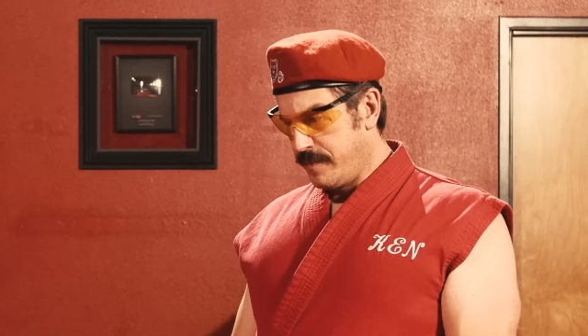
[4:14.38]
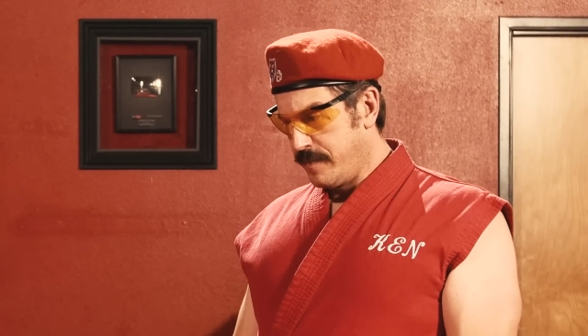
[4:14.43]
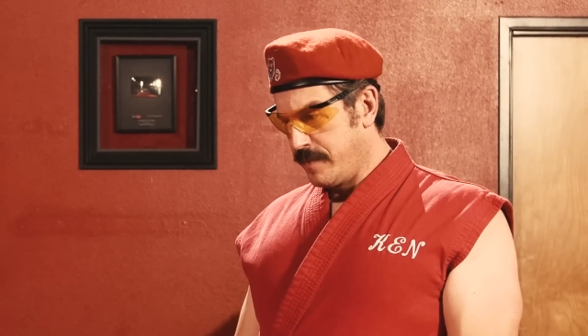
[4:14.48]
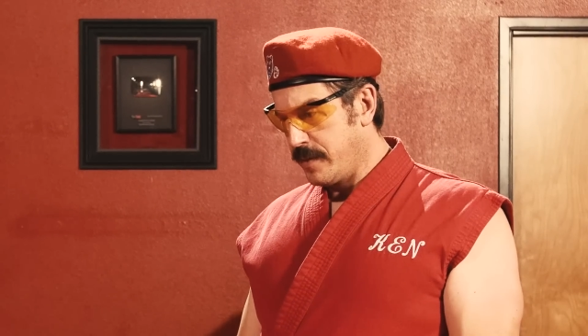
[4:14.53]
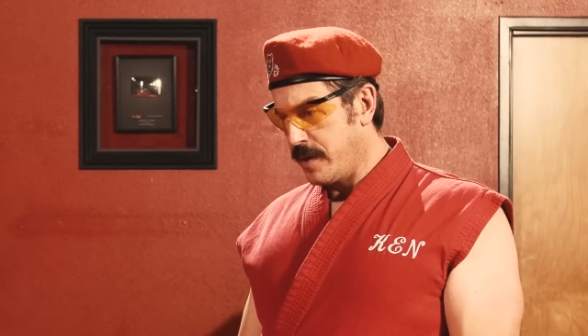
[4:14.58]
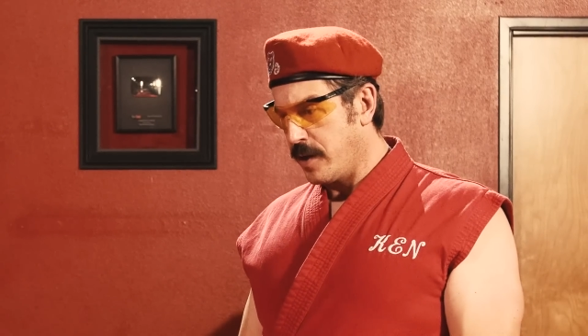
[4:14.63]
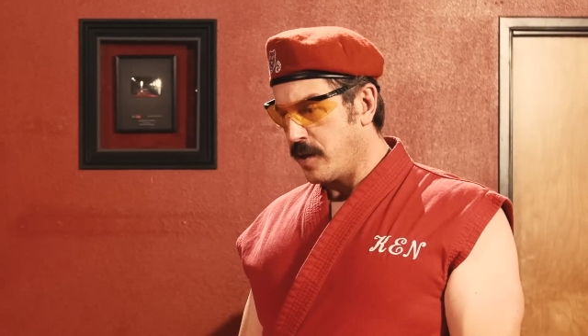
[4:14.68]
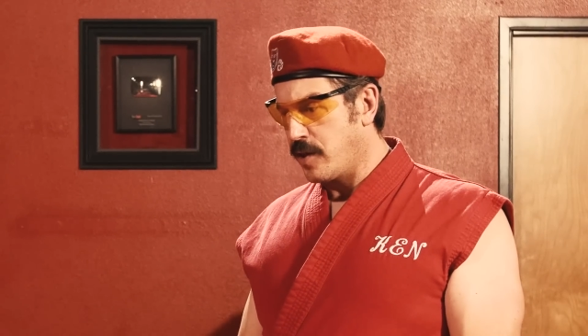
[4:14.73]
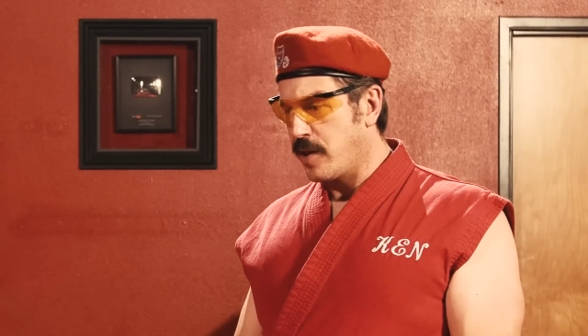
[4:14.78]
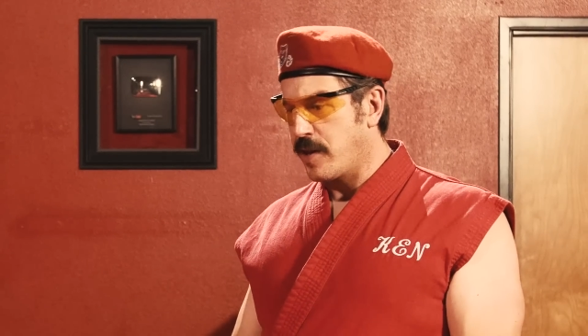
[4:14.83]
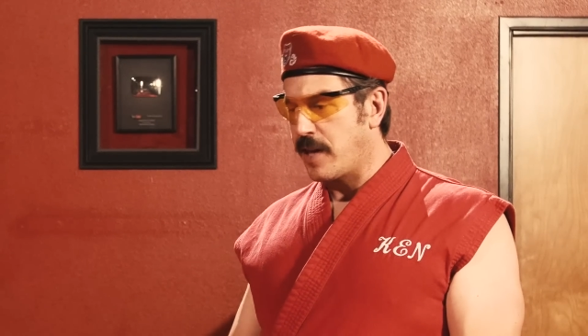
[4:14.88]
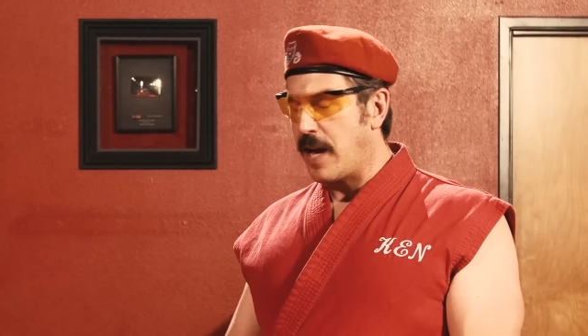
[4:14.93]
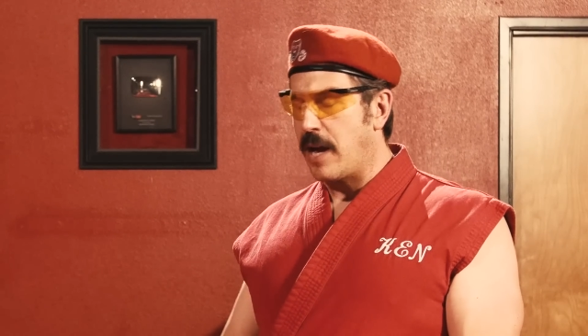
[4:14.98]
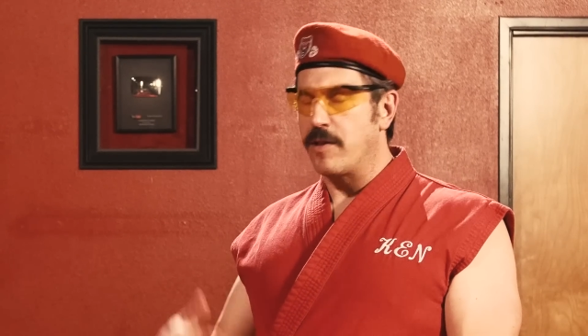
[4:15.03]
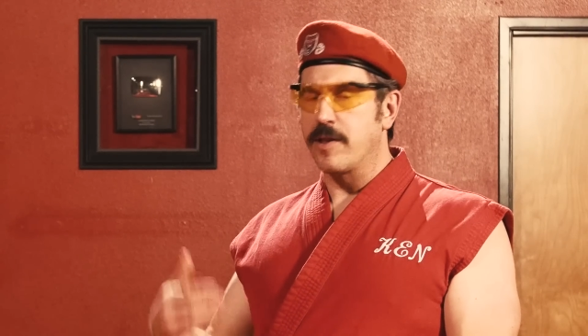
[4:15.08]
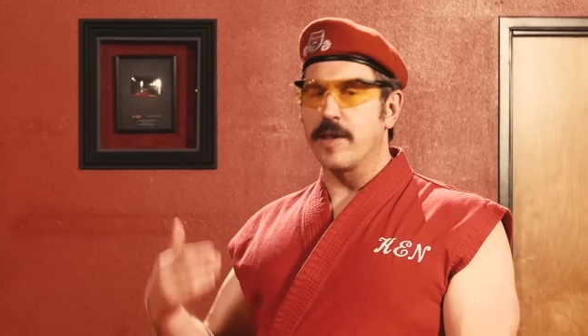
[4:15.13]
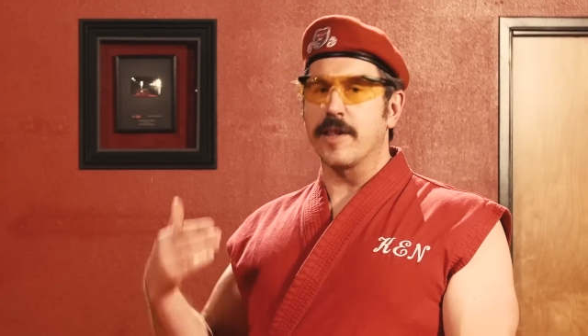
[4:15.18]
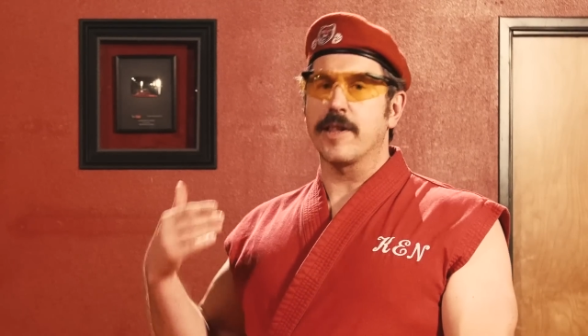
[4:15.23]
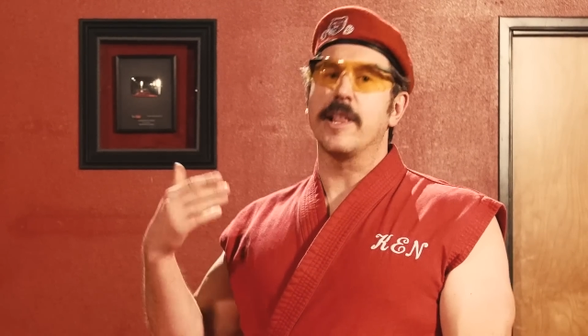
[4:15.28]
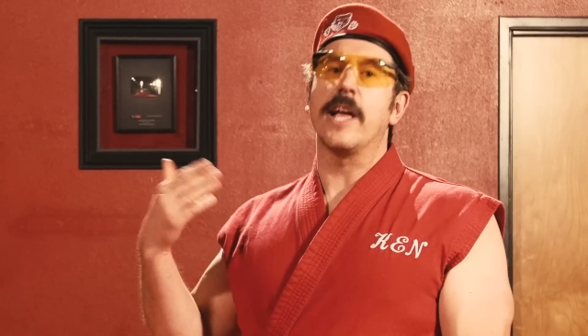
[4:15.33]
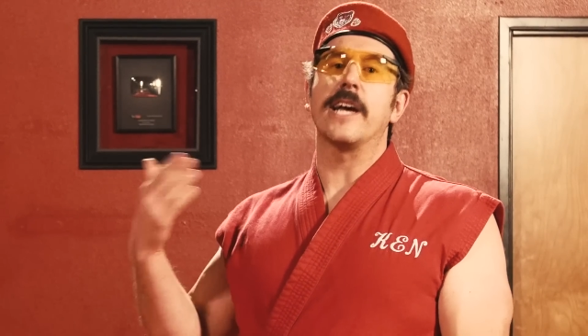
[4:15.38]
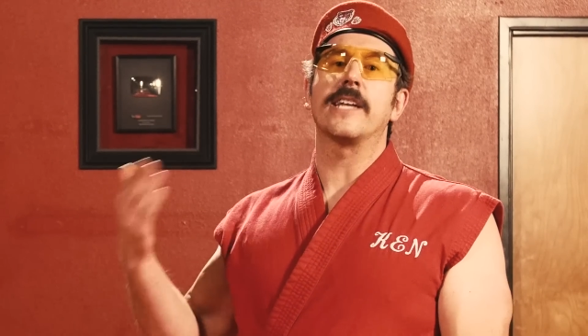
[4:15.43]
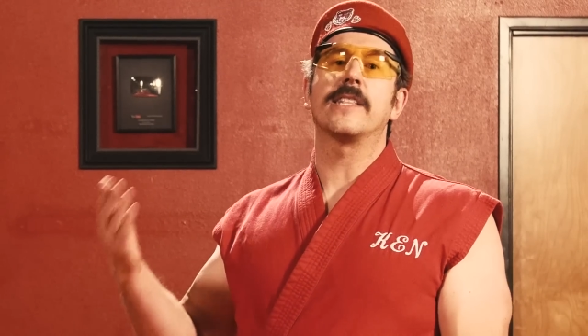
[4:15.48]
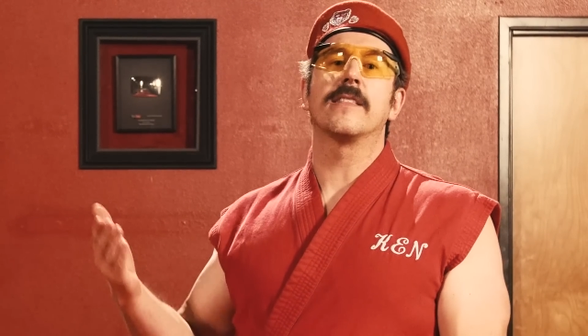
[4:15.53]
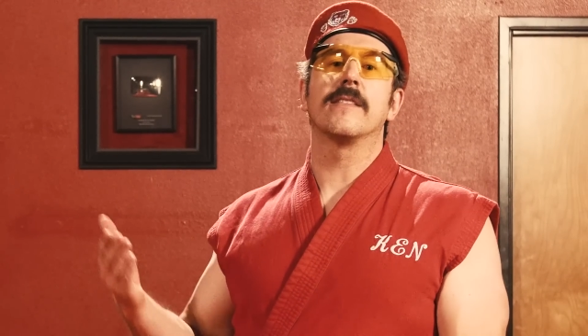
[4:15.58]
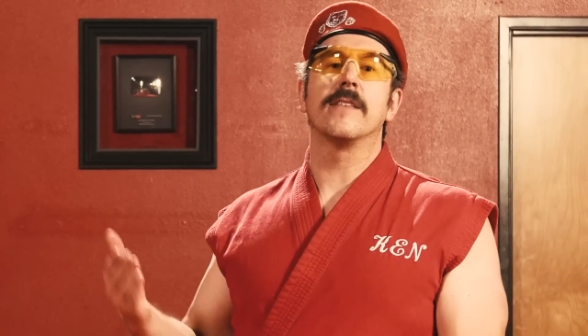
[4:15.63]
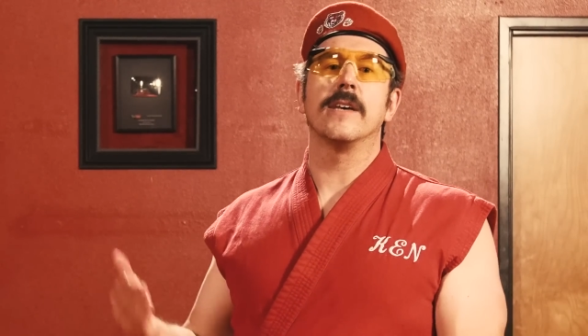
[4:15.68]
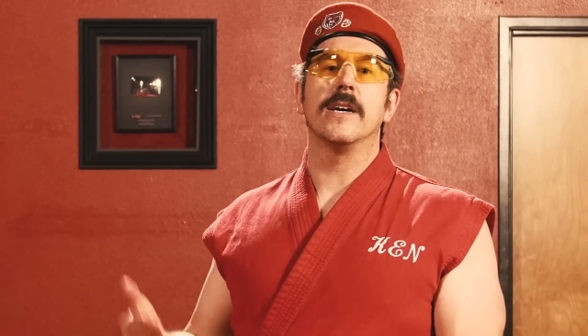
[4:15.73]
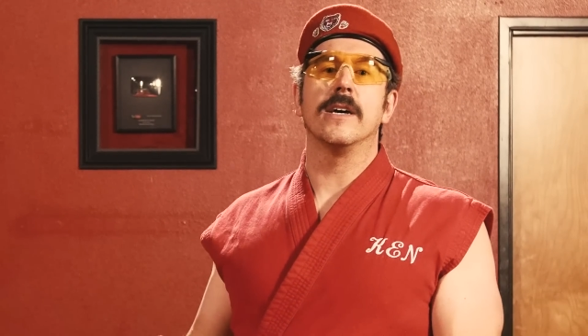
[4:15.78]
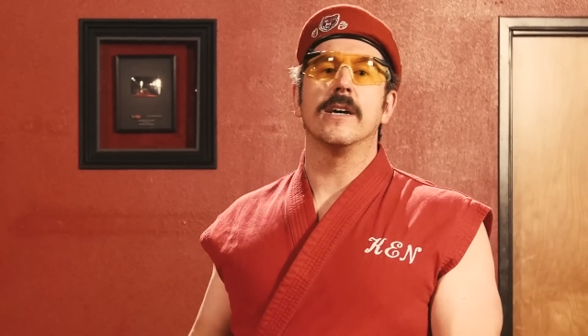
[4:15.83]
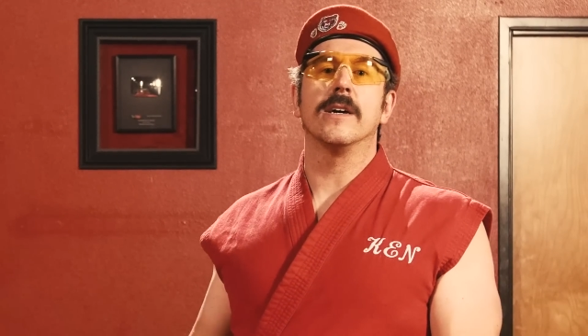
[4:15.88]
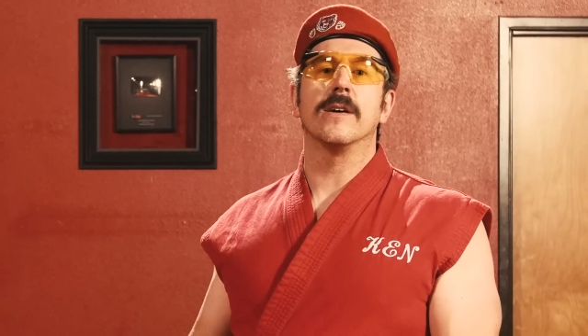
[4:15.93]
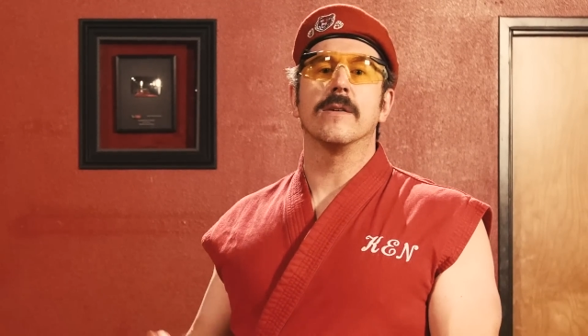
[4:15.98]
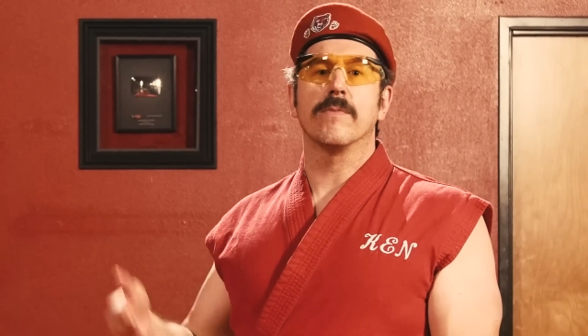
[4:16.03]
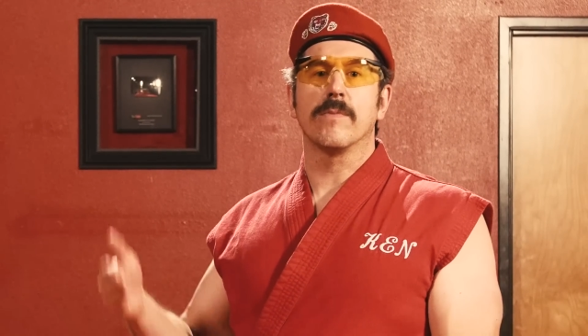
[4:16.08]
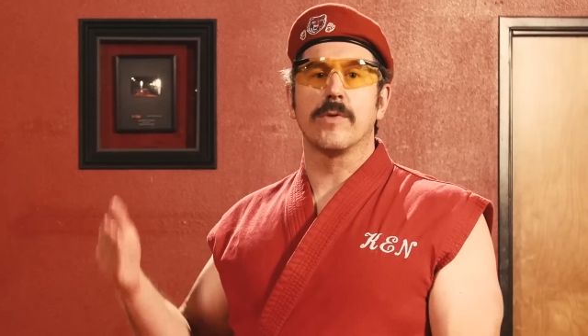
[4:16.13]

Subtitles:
It sounds just like the